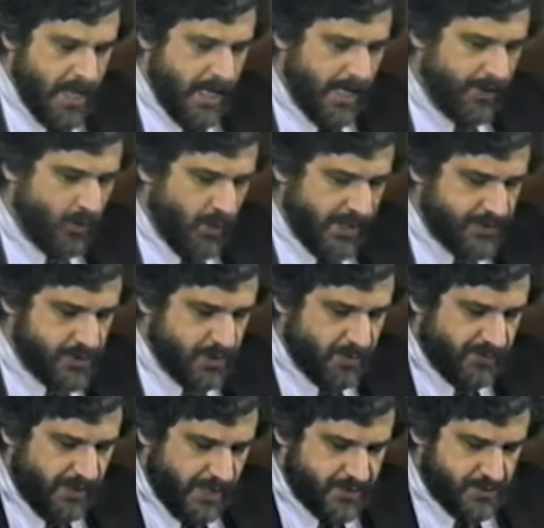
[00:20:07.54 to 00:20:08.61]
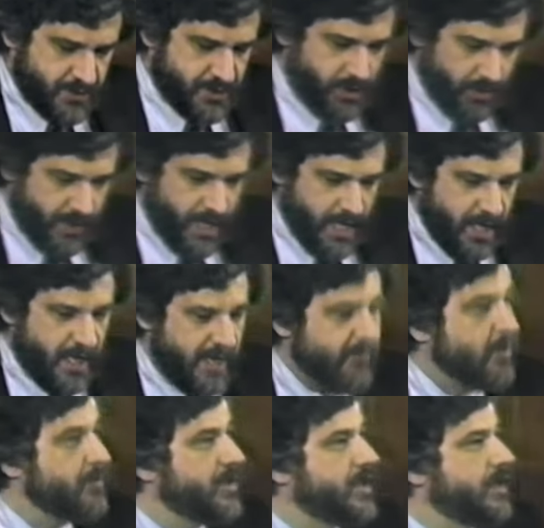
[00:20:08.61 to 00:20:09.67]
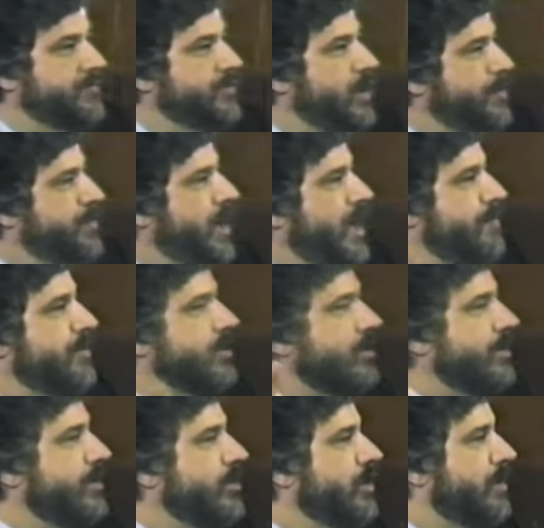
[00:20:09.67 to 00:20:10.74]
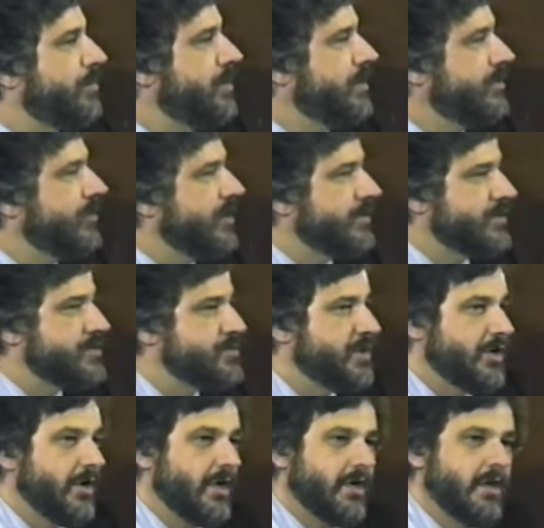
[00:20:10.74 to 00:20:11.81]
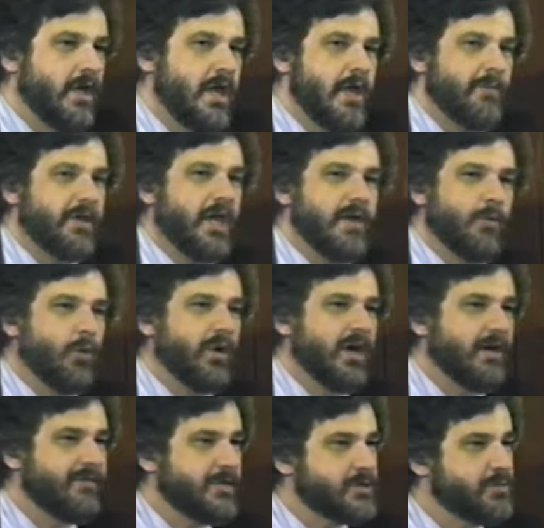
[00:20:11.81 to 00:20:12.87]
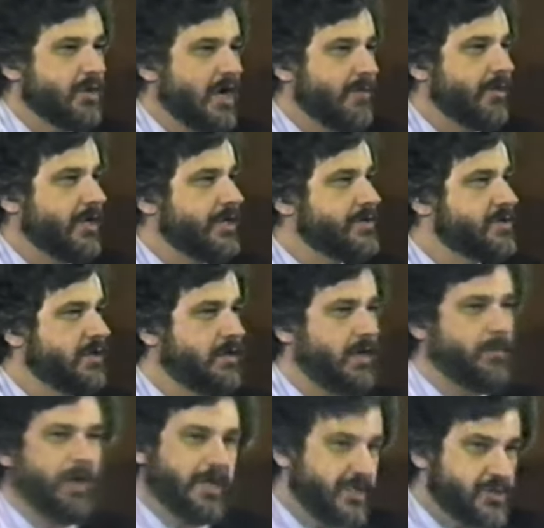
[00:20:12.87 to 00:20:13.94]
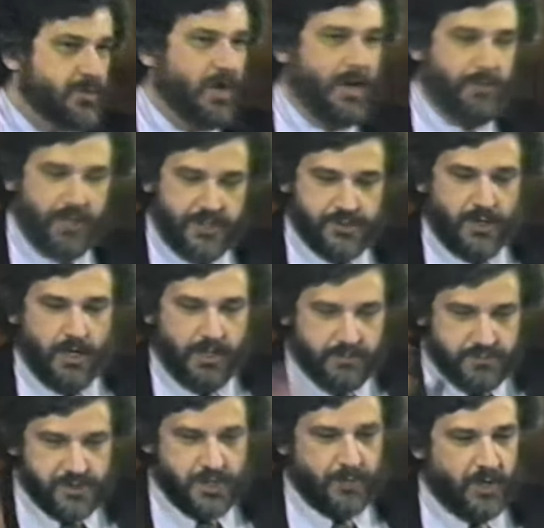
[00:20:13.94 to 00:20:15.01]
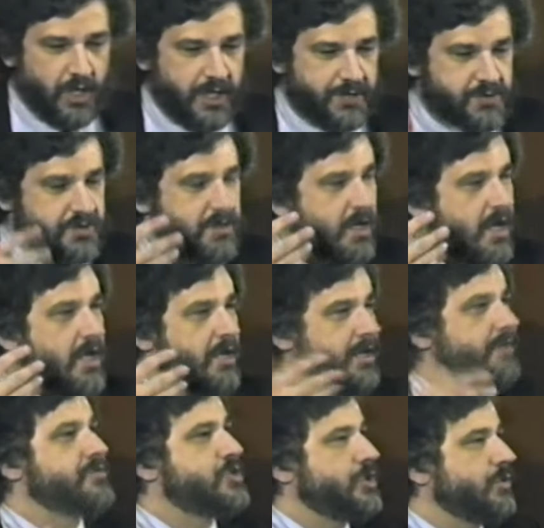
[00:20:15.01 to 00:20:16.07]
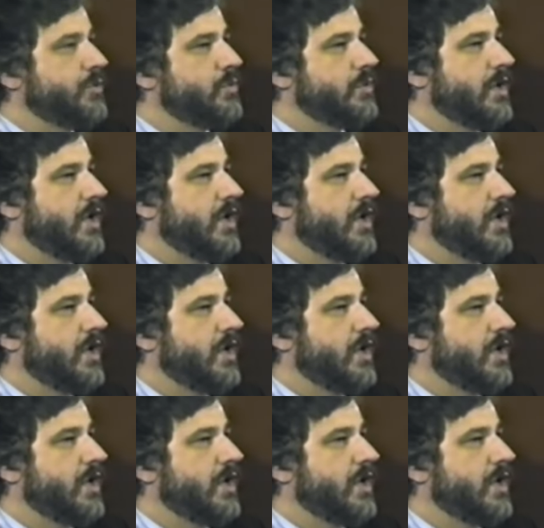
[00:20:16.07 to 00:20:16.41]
And the white supervisors, cocaine having become very popular in Europe during this period, became aware of its properties. Among its properties are it stimulates, gives you.